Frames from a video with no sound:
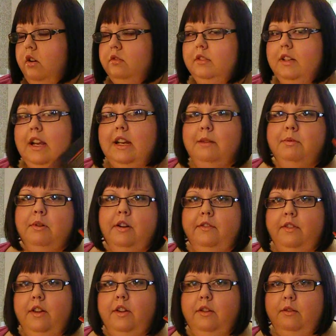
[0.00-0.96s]
old lady
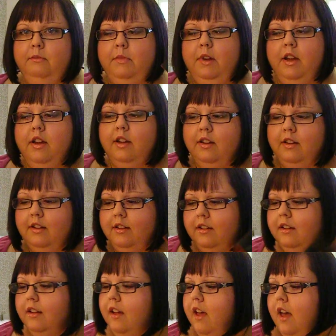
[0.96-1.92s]
perfume
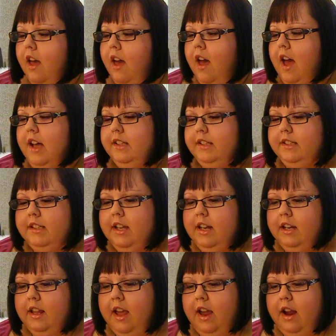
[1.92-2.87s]
and
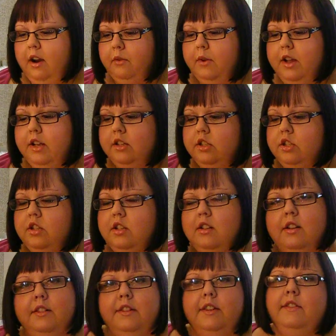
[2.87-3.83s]
skincare, which,
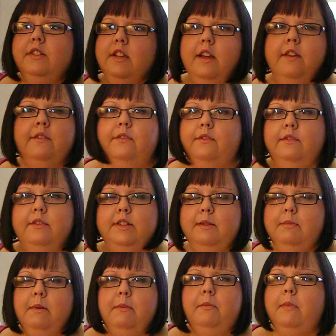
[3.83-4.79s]
you know, if
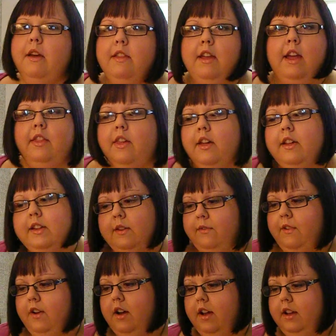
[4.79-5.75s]
some people might like that,
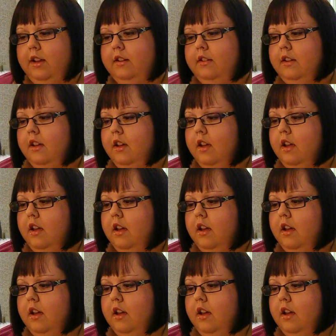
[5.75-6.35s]
that's fine.